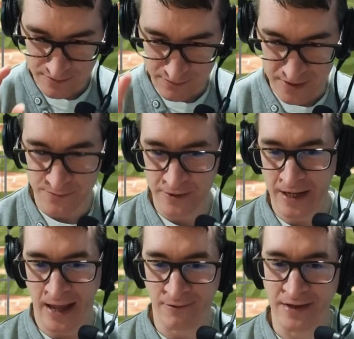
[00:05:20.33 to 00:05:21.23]
But I put
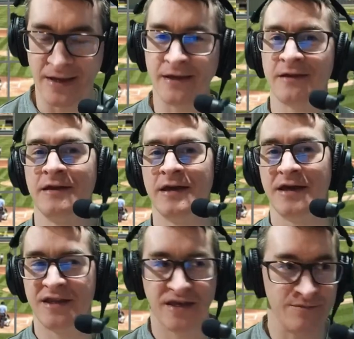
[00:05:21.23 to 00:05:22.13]
it out there
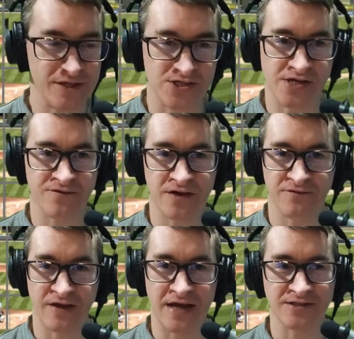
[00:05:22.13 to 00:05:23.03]
and it immediately fell
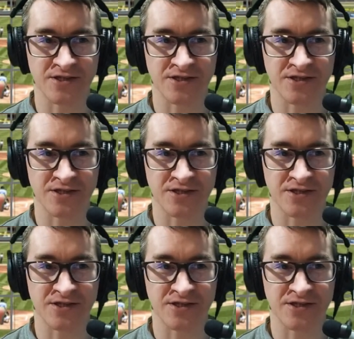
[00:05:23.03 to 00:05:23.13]
flat.